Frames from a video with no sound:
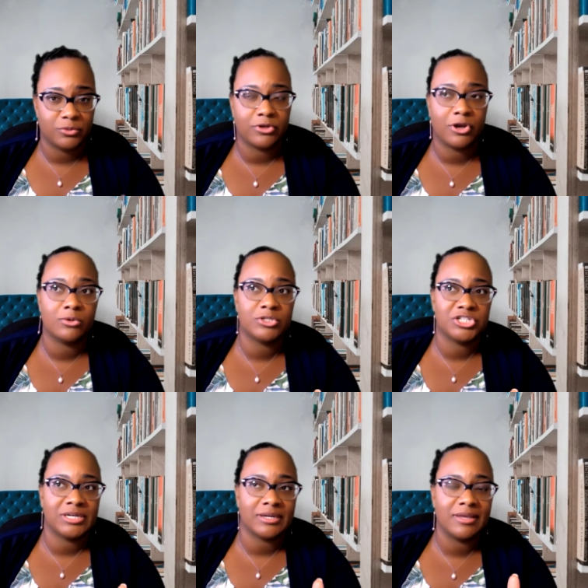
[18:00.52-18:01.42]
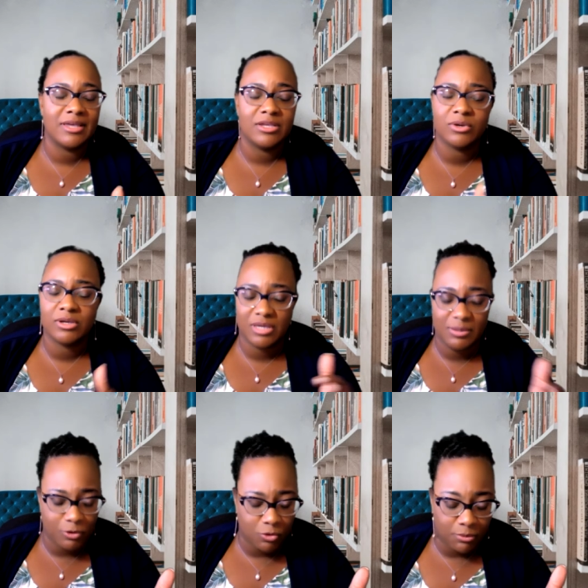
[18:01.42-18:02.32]
with coaching. You can
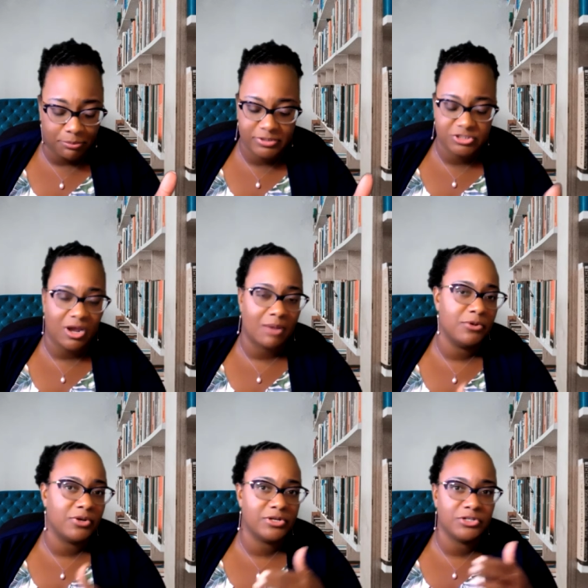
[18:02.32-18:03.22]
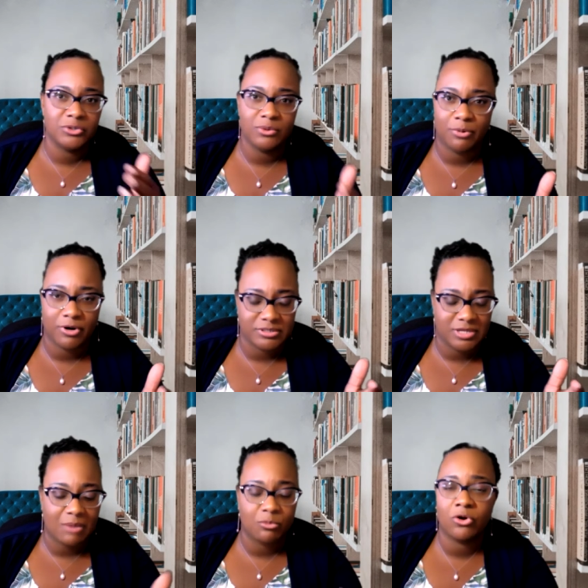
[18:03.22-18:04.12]
keep a corporate job, you can do it
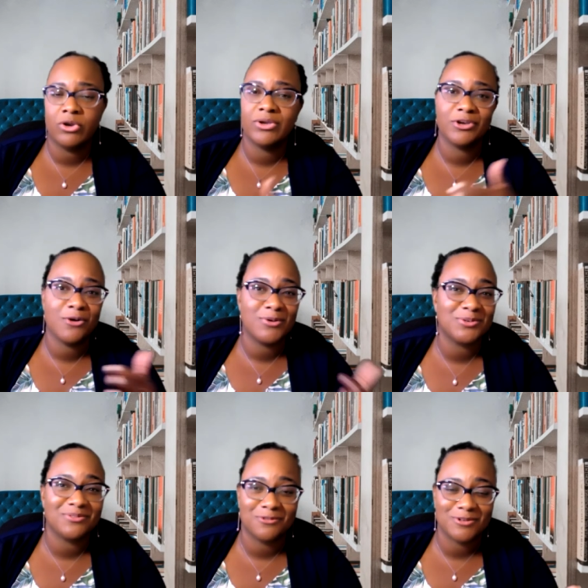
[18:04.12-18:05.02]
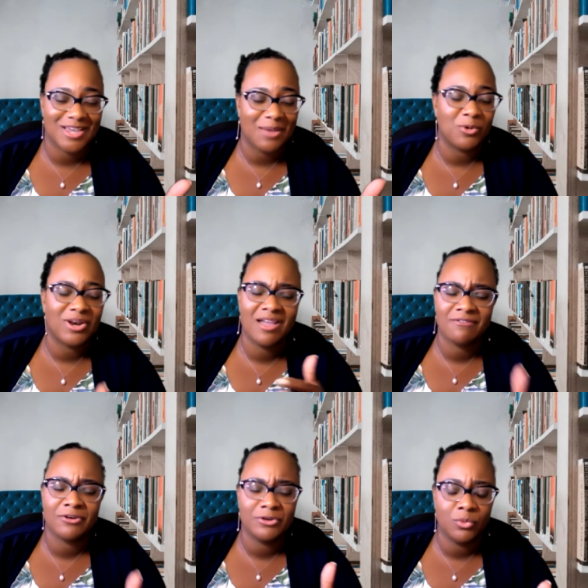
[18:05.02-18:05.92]
part-time, or you can go into it full-time,
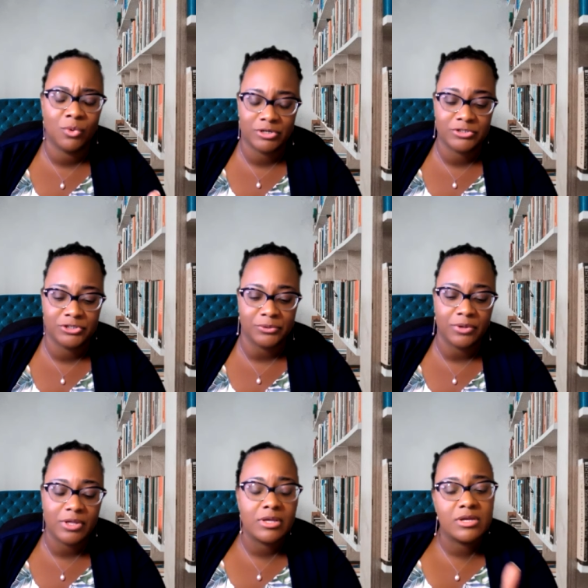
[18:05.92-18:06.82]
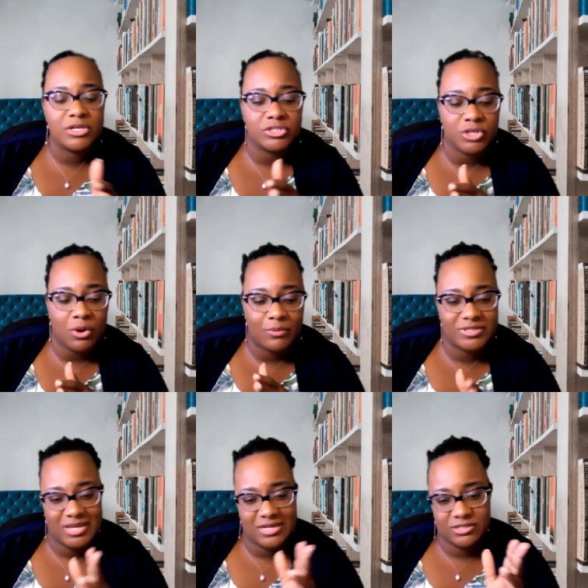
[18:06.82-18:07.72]
whatever you want to do. So I would
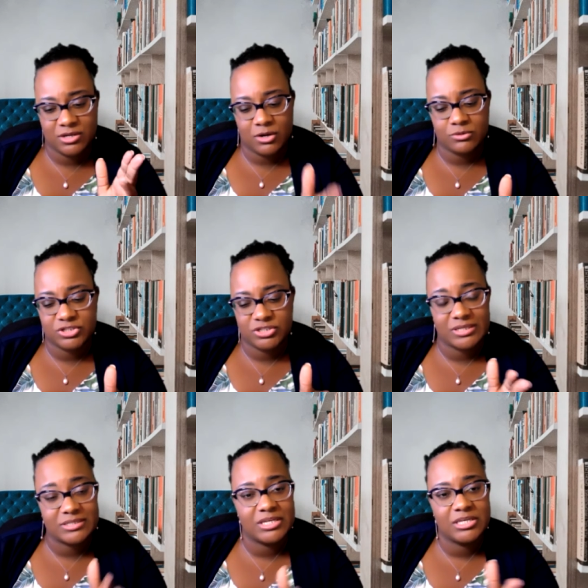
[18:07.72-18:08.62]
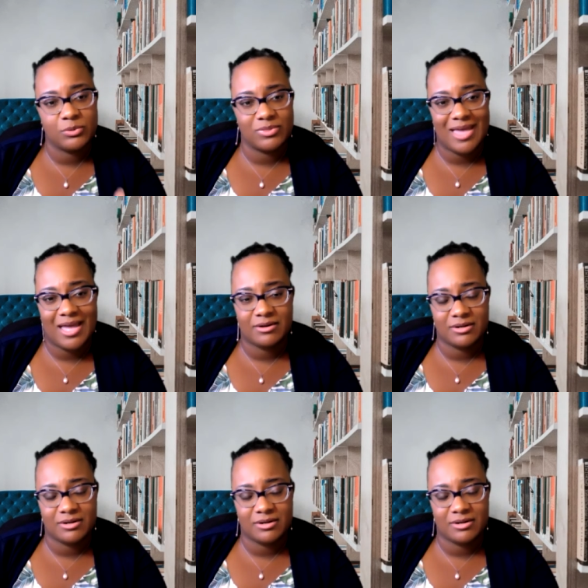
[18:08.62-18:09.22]
say to the coaches, continue in that